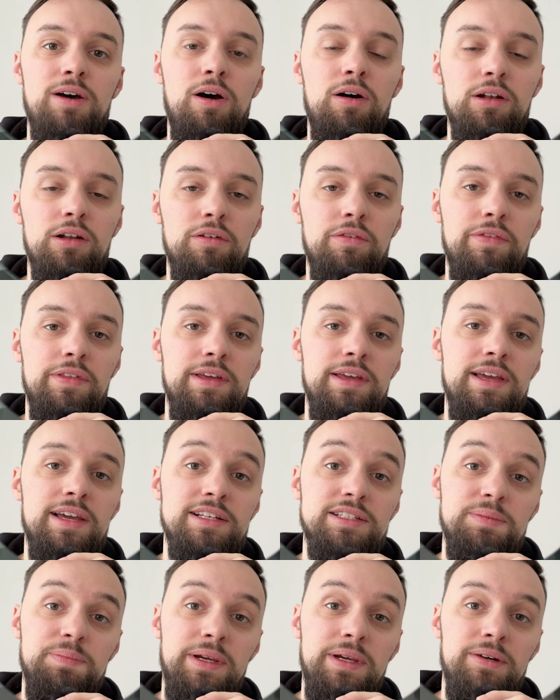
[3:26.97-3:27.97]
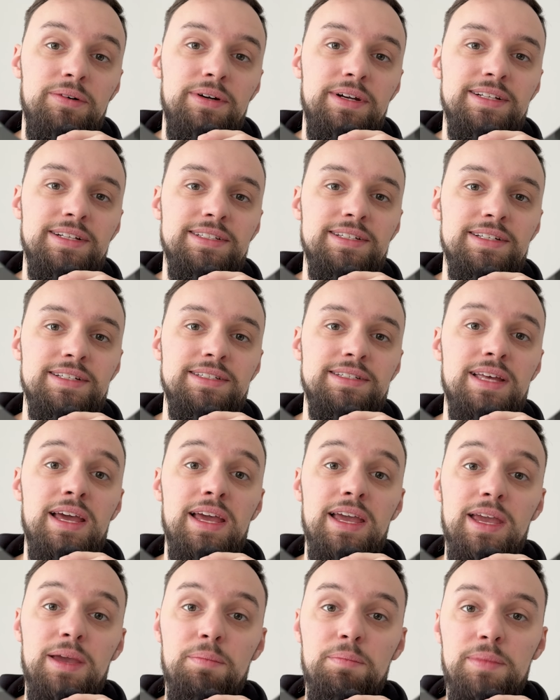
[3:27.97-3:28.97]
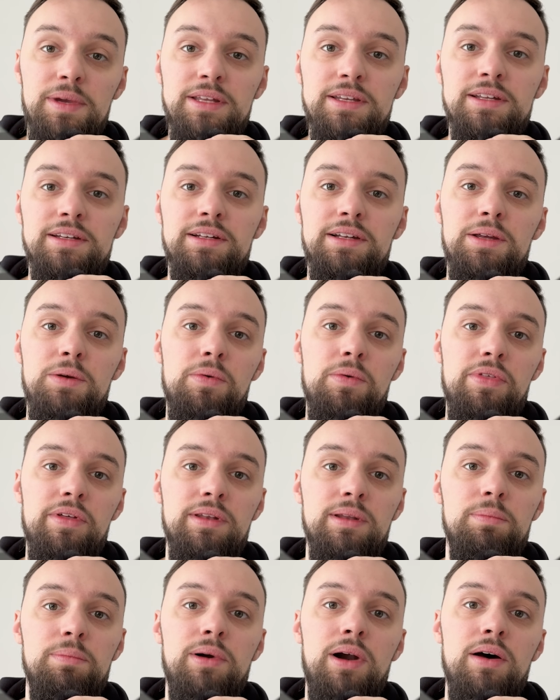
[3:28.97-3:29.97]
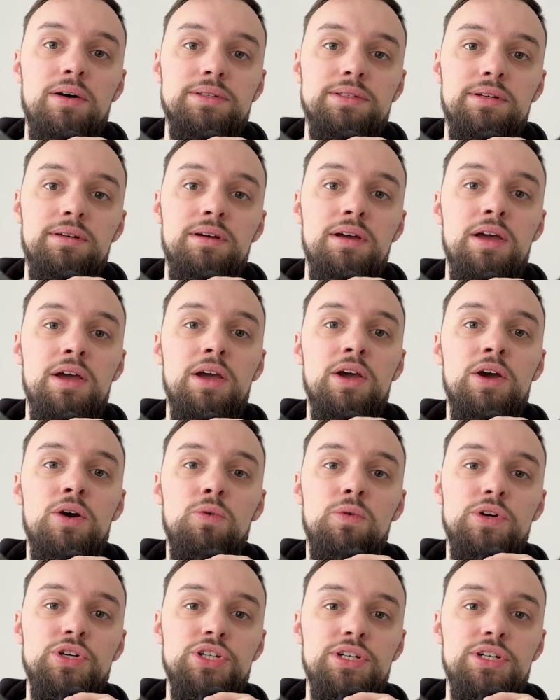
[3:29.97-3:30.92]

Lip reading: all of the experiences immediately within the browser, which